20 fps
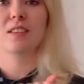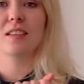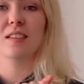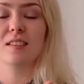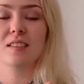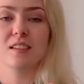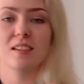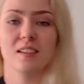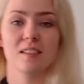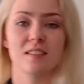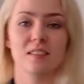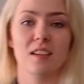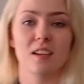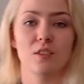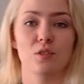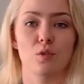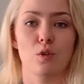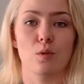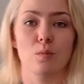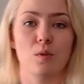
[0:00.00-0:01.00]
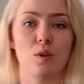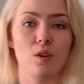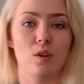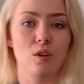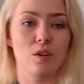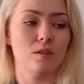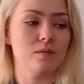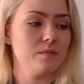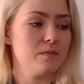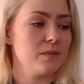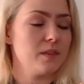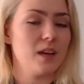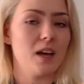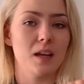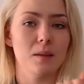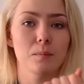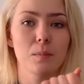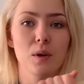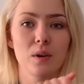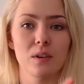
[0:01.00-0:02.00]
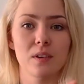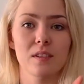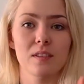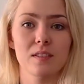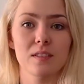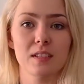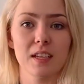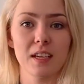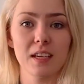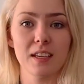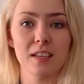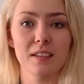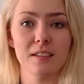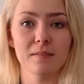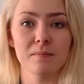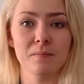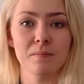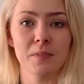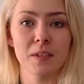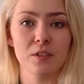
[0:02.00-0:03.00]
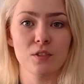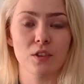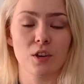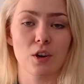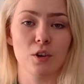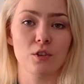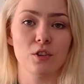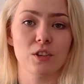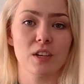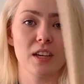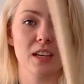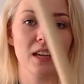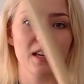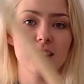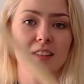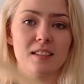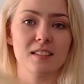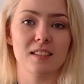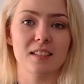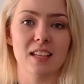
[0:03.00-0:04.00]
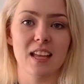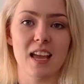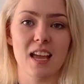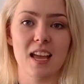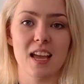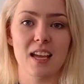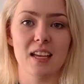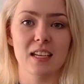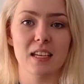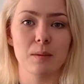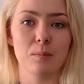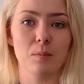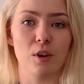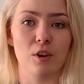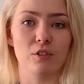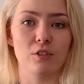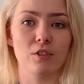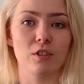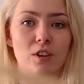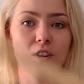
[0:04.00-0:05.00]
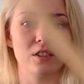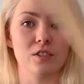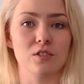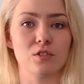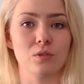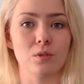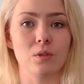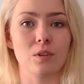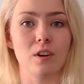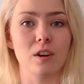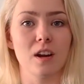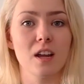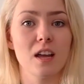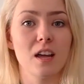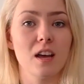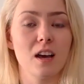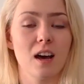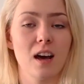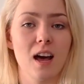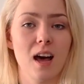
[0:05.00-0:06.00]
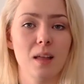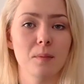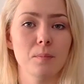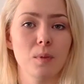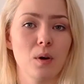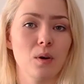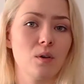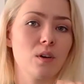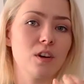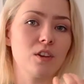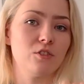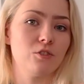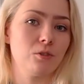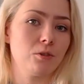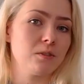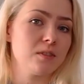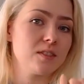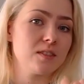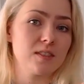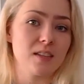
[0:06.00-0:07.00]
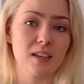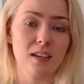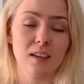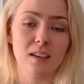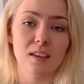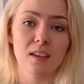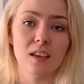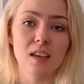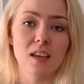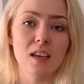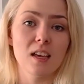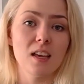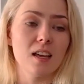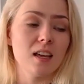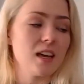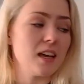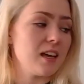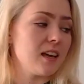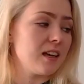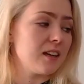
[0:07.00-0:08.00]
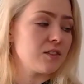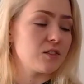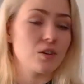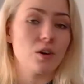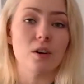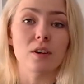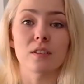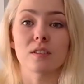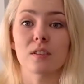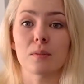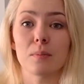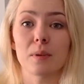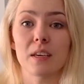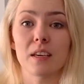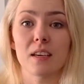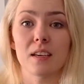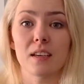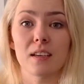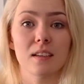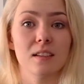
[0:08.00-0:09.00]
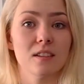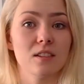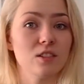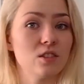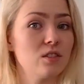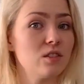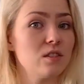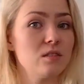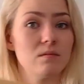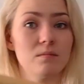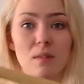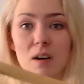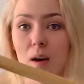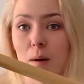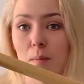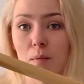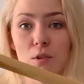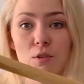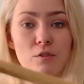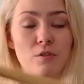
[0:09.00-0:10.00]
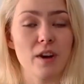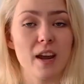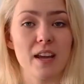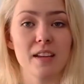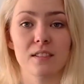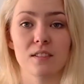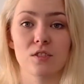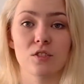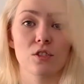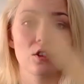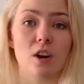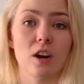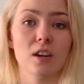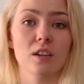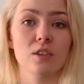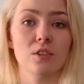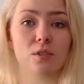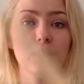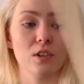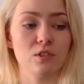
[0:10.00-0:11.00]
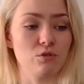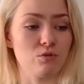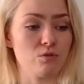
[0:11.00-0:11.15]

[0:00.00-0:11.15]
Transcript: this is a normal hanbo stick. So you can get this in any martial arts store. A hanbo or a jo stick is going to be a great start. You can